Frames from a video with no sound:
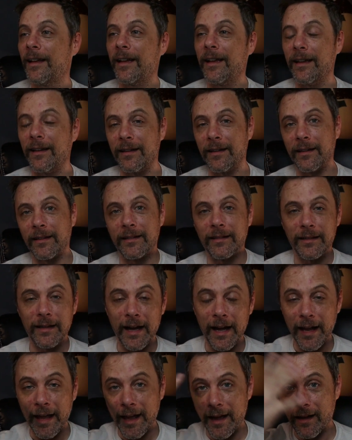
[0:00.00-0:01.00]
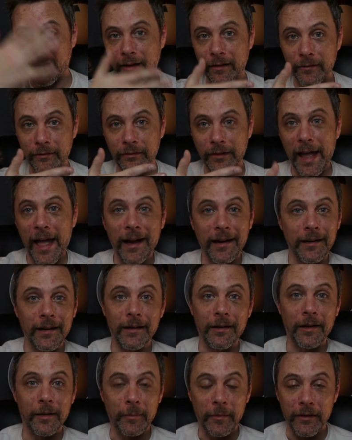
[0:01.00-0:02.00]
And I have
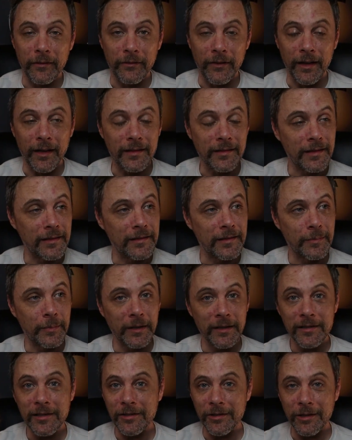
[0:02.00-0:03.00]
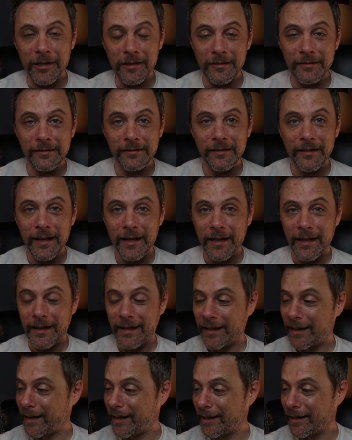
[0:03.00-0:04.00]
acne on my face. It's been a struggle,
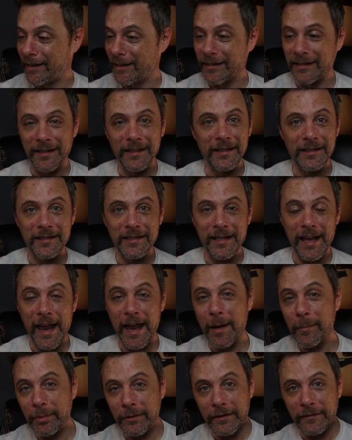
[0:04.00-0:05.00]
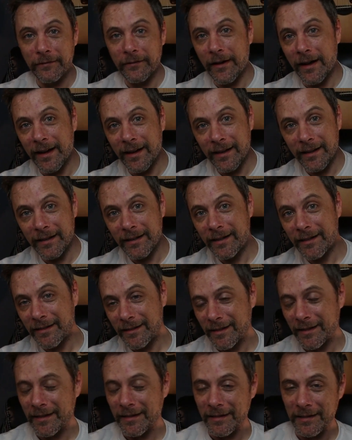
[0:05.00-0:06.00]
and it's amplified
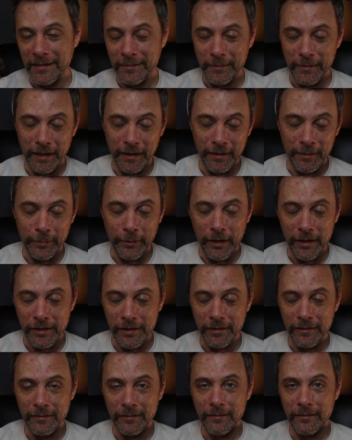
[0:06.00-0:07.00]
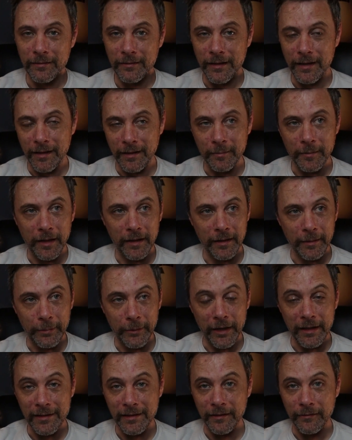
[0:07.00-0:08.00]
my depression, my
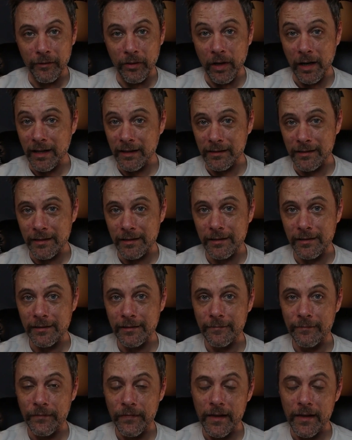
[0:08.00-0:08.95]
depressive thoughts.